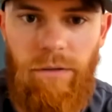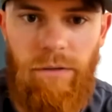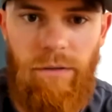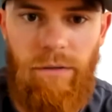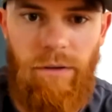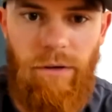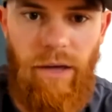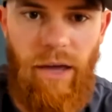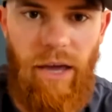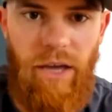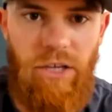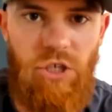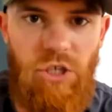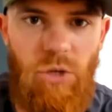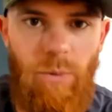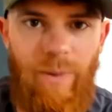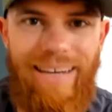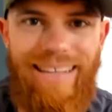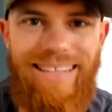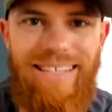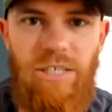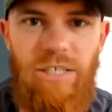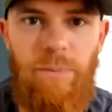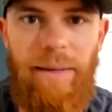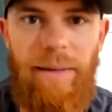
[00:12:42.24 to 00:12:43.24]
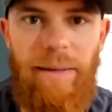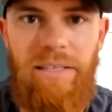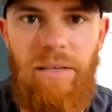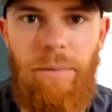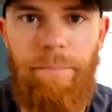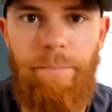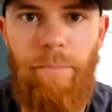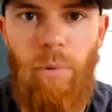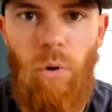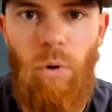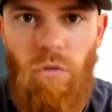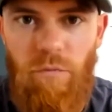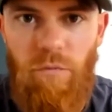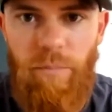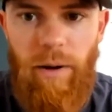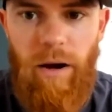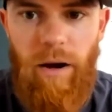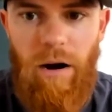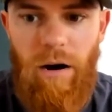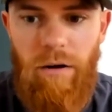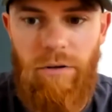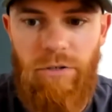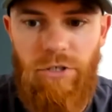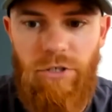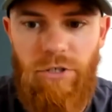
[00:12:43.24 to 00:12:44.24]
Okay, so we need to speak to both
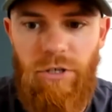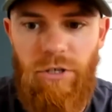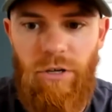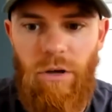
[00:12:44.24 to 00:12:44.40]
parts